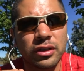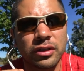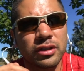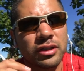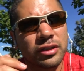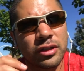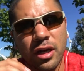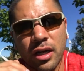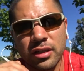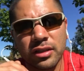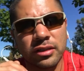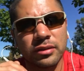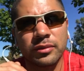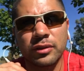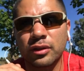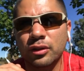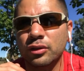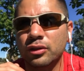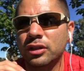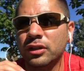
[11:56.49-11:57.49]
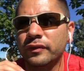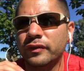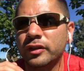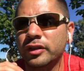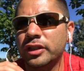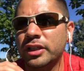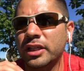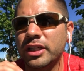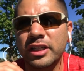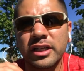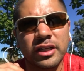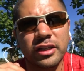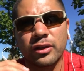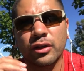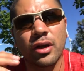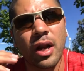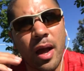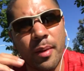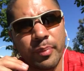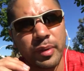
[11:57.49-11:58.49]
It's causing them to lose their virginity.
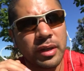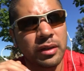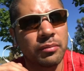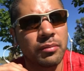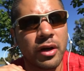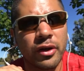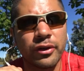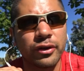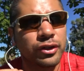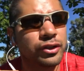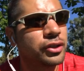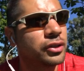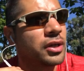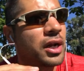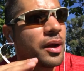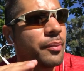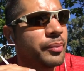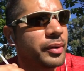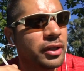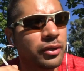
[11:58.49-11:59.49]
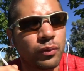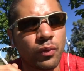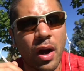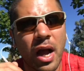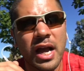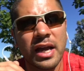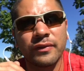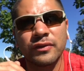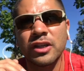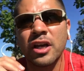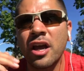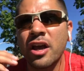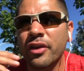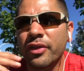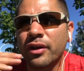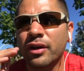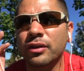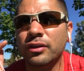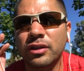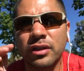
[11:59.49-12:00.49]
They're not being mothers. They're not being wives.
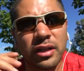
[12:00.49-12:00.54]
They're,